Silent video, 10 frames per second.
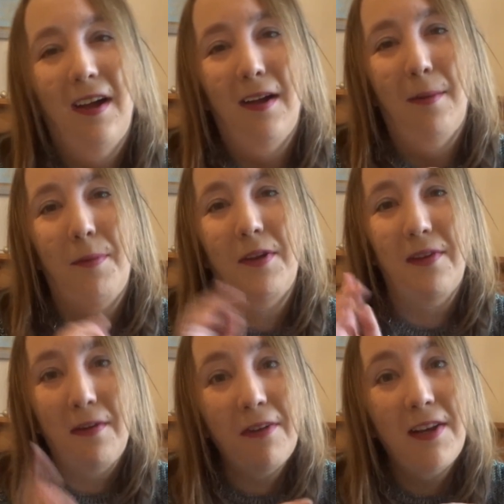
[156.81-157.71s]
but
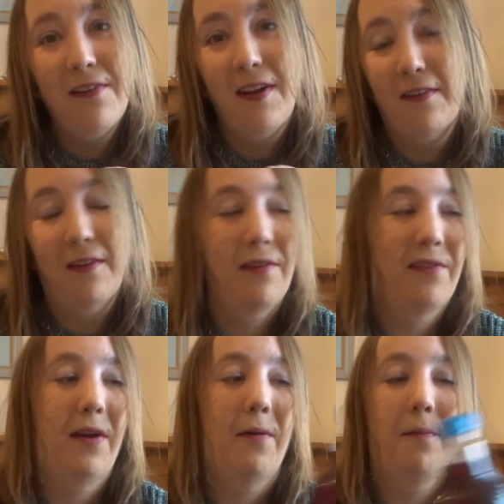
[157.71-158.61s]
definitely check those
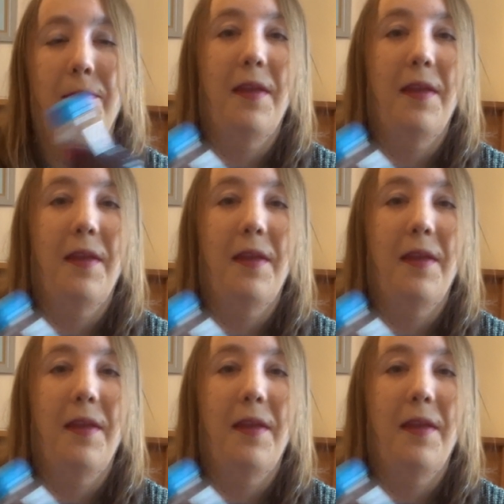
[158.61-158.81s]
out.